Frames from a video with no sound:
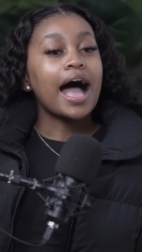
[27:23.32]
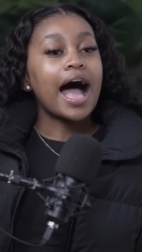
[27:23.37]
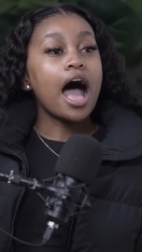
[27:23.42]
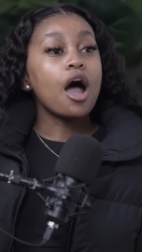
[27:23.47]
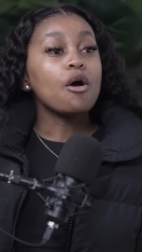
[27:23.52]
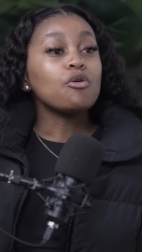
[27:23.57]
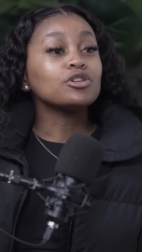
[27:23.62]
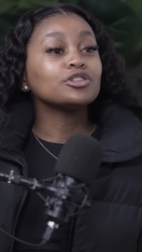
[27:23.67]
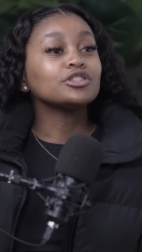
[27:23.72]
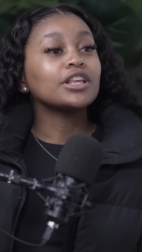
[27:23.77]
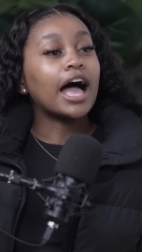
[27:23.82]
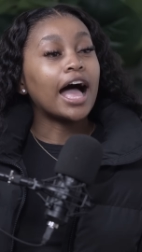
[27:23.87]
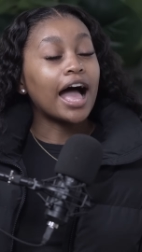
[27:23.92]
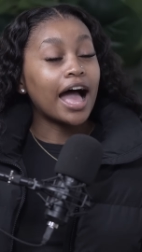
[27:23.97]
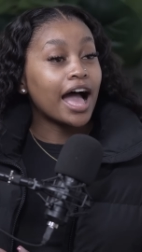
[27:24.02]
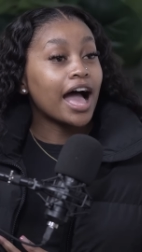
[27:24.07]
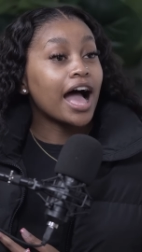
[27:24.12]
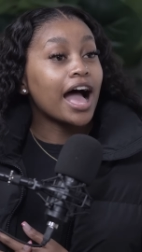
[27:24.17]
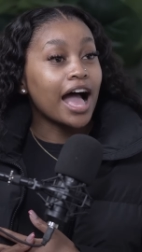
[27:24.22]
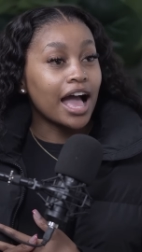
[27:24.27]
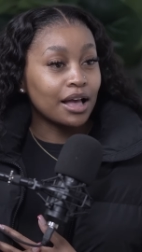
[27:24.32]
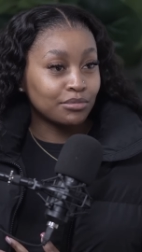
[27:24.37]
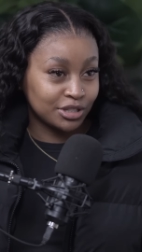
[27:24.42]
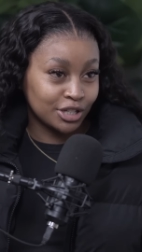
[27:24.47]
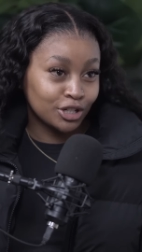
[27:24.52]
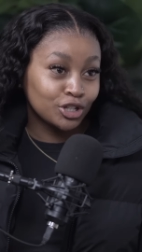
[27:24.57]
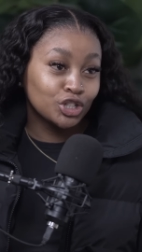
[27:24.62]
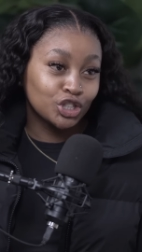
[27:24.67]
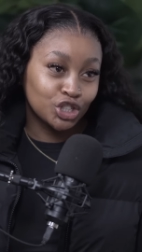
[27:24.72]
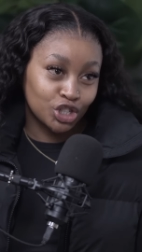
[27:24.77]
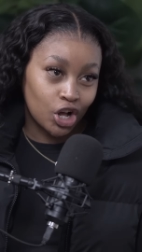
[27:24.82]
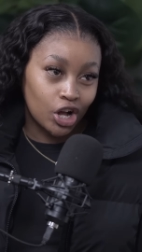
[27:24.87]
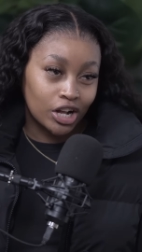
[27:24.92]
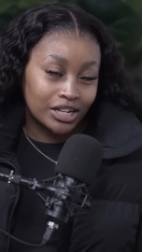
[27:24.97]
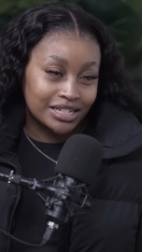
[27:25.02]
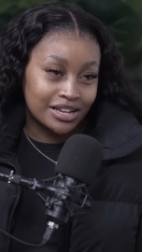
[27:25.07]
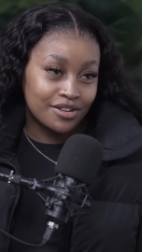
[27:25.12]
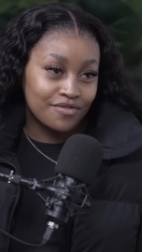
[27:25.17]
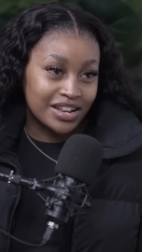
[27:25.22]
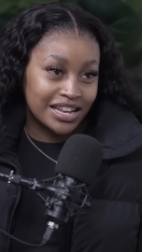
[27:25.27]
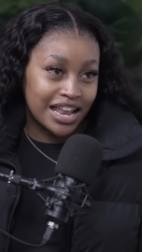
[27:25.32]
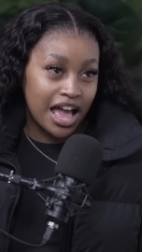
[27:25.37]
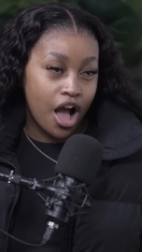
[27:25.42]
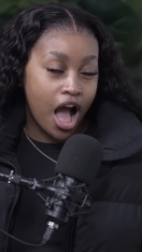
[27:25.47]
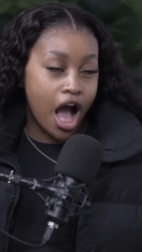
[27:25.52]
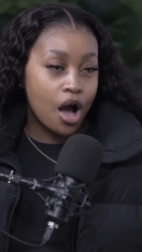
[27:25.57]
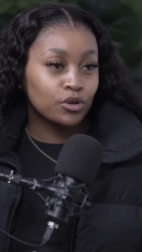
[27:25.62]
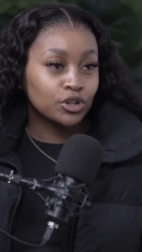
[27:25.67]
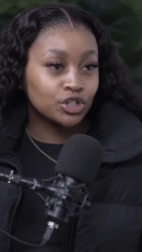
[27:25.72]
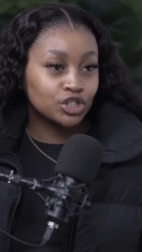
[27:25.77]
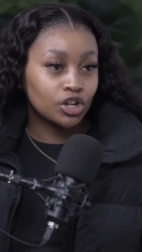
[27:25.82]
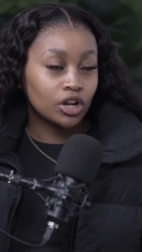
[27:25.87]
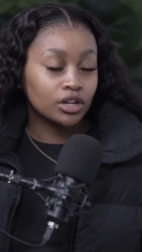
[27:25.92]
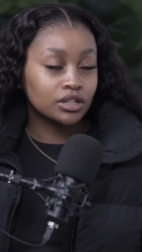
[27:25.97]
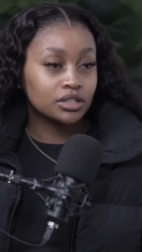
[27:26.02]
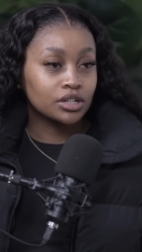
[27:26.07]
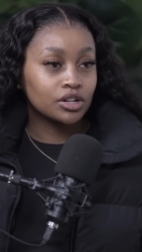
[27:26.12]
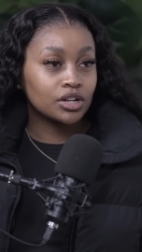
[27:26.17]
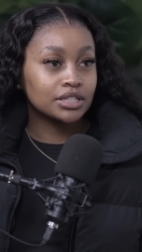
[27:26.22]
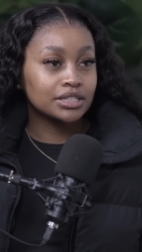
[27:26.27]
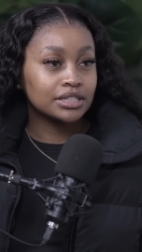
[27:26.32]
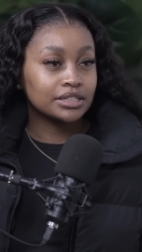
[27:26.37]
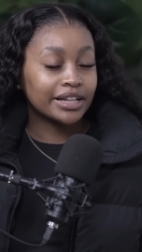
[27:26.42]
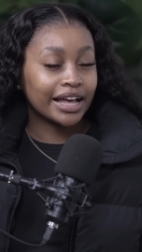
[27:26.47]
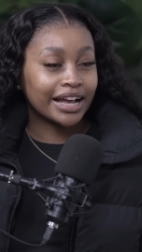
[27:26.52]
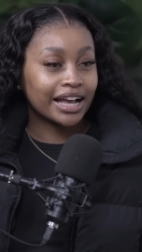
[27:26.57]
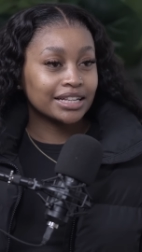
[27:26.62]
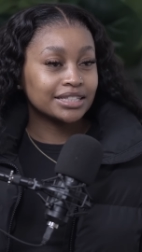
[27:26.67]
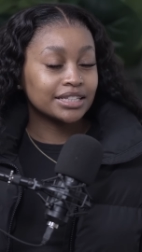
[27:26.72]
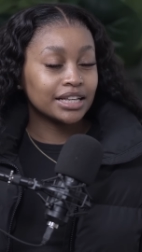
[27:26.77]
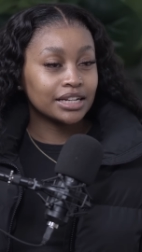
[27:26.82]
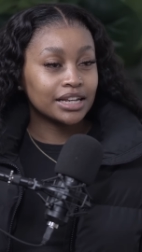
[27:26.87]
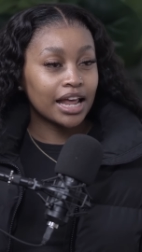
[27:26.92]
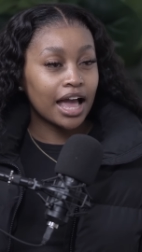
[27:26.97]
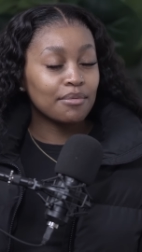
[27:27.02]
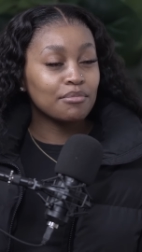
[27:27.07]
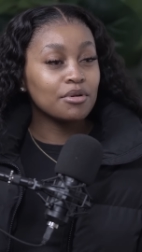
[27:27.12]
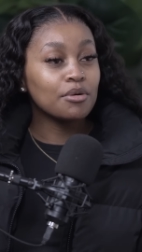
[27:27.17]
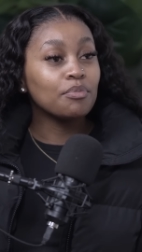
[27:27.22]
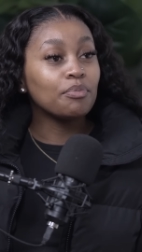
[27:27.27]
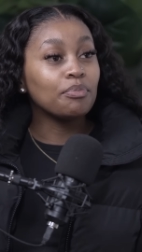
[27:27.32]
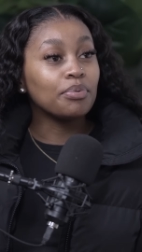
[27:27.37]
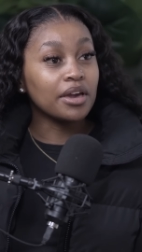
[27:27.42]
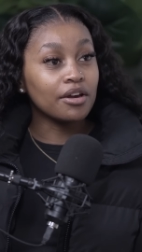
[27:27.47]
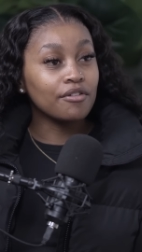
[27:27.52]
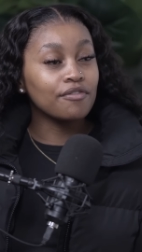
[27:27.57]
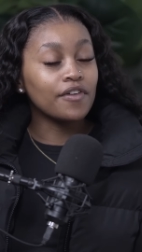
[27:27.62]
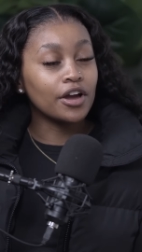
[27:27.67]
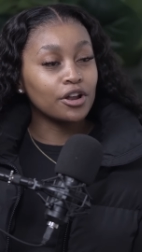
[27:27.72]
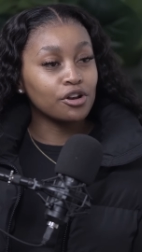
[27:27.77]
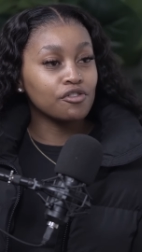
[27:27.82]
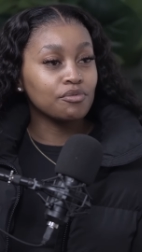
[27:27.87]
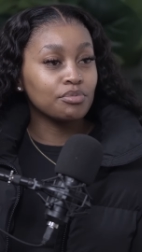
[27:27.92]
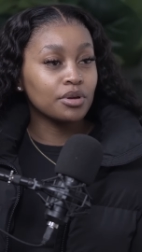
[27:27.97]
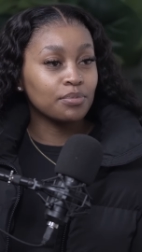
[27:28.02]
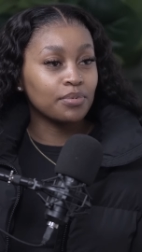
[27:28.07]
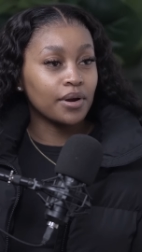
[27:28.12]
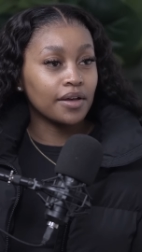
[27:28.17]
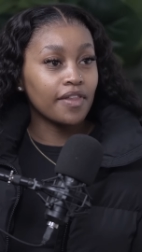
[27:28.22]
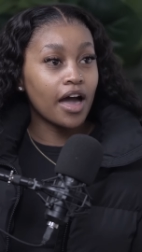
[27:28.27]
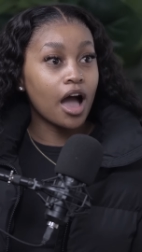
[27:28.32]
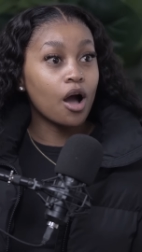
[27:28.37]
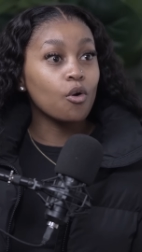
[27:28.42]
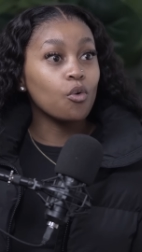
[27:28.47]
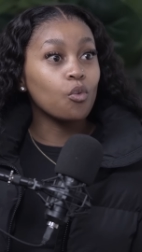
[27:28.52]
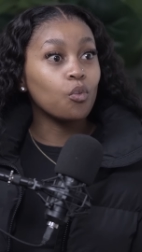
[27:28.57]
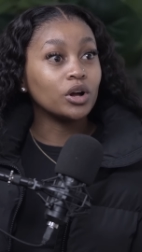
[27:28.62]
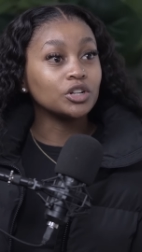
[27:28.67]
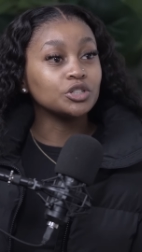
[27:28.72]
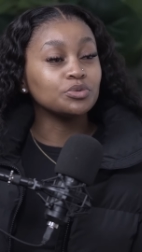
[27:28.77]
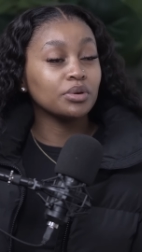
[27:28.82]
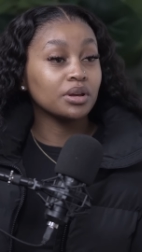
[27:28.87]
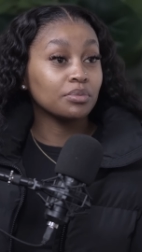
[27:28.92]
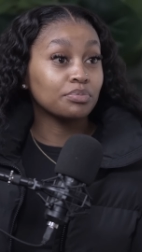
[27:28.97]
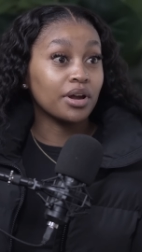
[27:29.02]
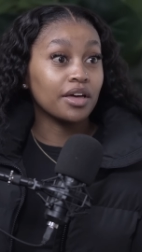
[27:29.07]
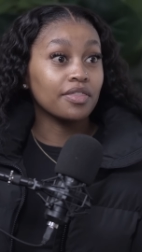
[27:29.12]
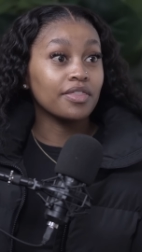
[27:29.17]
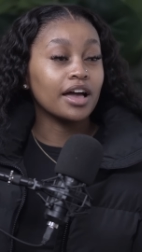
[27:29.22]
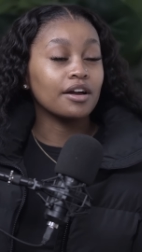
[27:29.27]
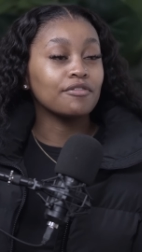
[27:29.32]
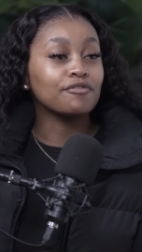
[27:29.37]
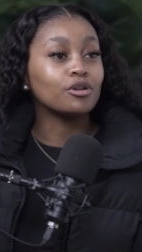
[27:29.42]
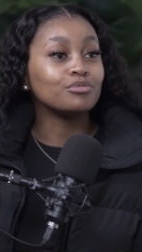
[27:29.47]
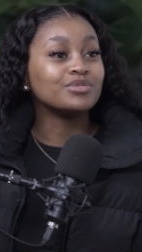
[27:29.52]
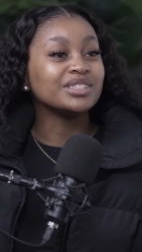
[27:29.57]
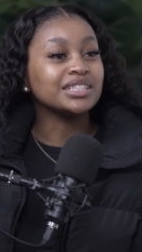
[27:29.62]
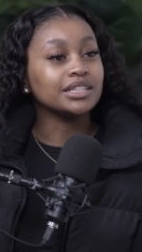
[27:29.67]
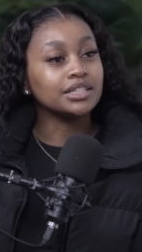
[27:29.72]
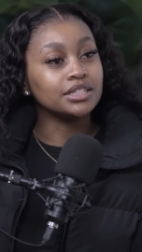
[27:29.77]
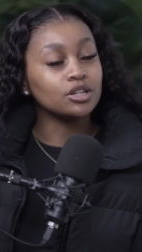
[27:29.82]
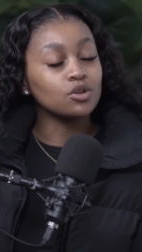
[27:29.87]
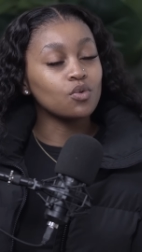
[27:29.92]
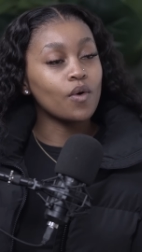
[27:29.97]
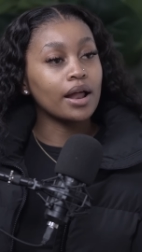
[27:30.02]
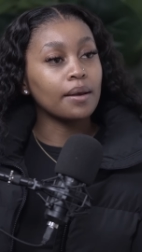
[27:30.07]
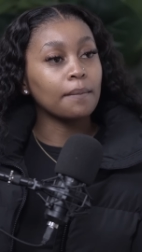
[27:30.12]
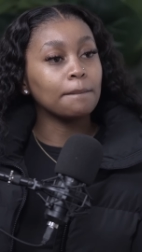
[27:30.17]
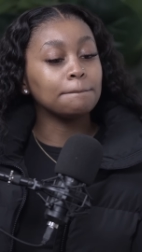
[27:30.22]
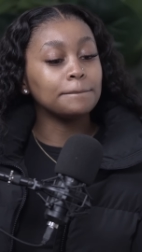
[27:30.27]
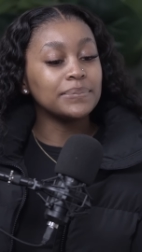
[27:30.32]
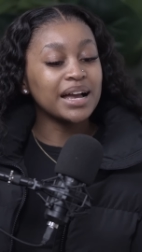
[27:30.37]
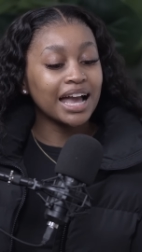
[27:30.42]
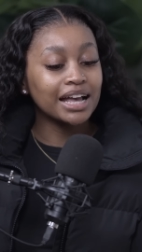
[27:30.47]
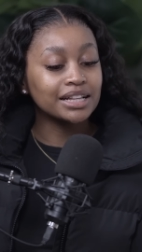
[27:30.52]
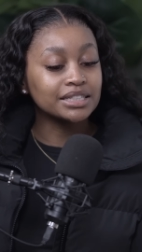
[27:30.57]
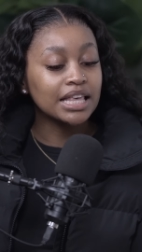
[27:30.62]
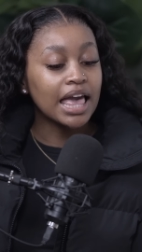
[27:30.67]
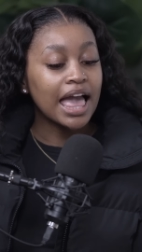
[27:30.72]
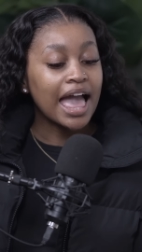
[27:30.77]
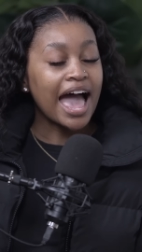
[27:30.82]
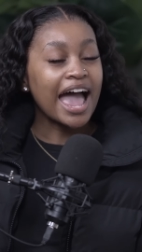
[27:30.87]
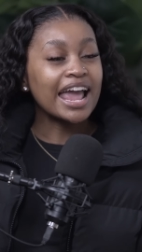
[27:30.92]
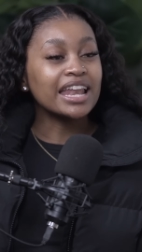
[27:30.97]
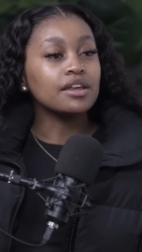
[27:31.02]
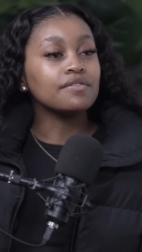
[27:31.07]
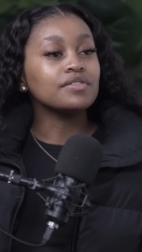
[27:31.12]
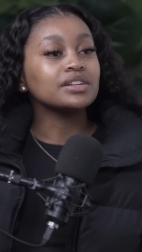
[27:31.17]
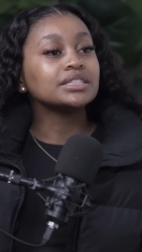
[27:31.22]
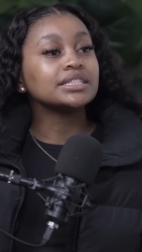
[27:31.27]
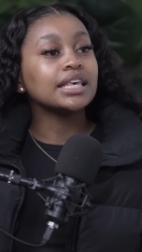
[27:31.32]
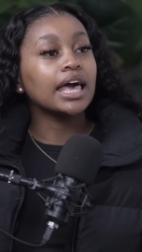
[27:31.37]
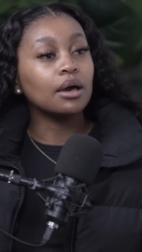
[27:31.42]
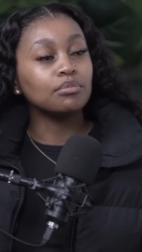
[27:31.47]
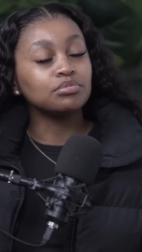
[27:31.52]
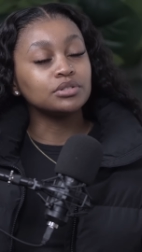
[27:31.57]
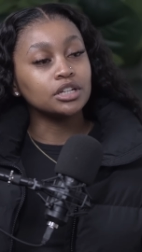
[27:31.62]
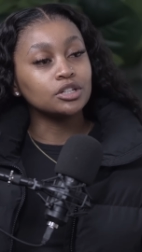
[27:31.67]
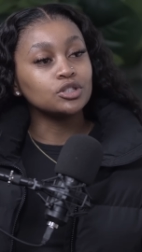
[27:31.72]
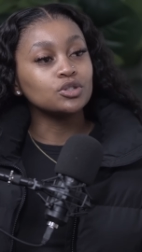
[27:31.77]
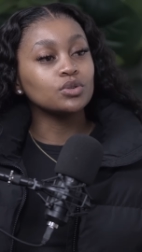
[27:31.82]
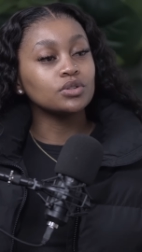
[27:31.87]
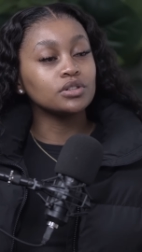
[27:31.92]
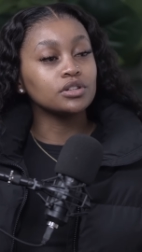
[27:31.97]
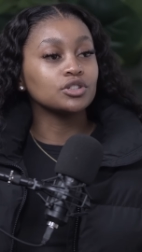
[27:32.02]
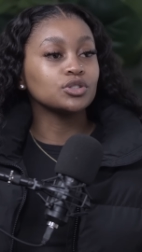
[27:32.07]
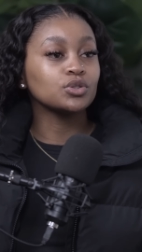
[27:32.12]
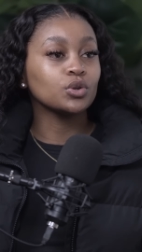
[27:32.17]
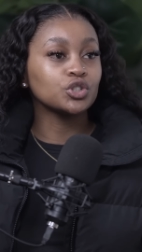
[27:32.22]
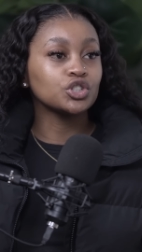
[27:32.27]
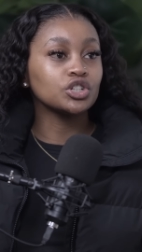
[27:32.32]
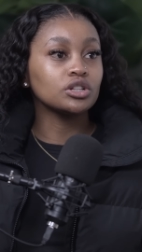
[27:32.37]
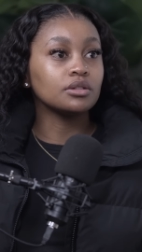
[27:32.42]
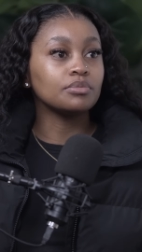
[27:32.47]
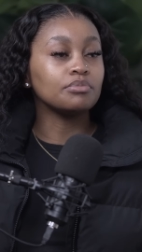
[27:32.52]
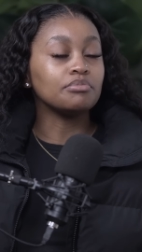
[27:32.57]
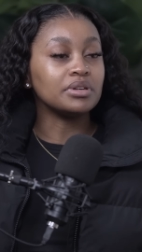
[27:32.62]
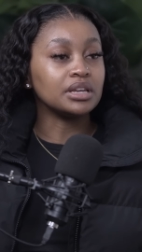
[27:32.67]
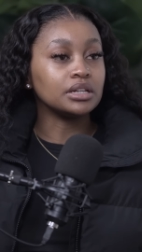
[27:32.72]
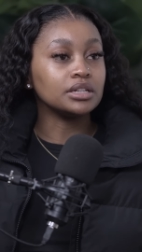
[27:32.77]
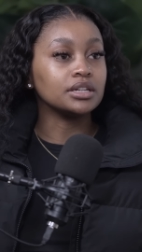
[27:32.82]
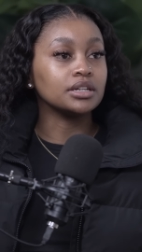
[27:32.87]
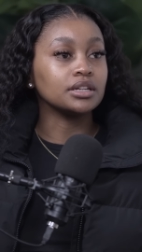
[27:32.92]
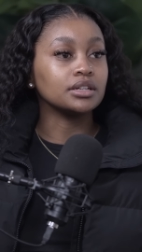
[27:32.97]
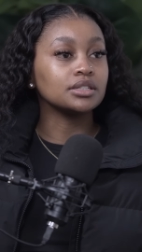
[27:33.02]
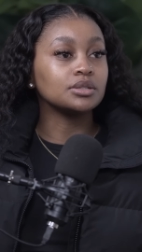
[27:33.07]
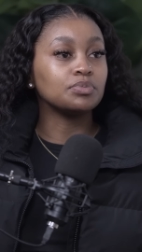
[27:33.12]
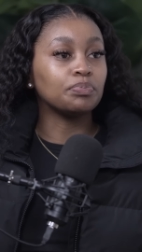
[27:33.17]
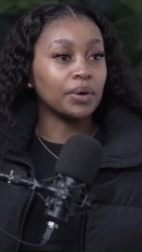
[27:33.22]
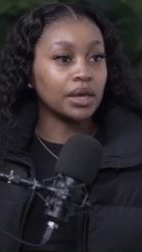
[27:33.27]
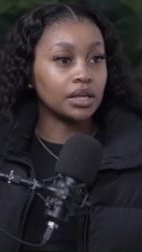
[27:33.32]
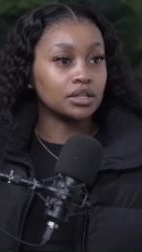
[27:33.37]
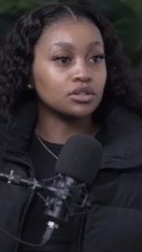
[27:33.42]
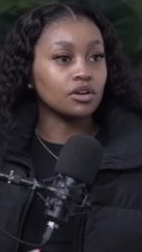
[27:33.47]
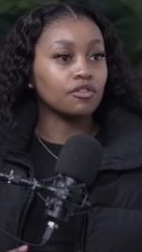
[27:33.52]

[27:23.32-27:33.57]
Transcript: I was, I'm still shocked even now. I was shocked because, like I said, I'm a big fan of Big Brother. I watch Big Brother from season one, but I never tapped into the social media space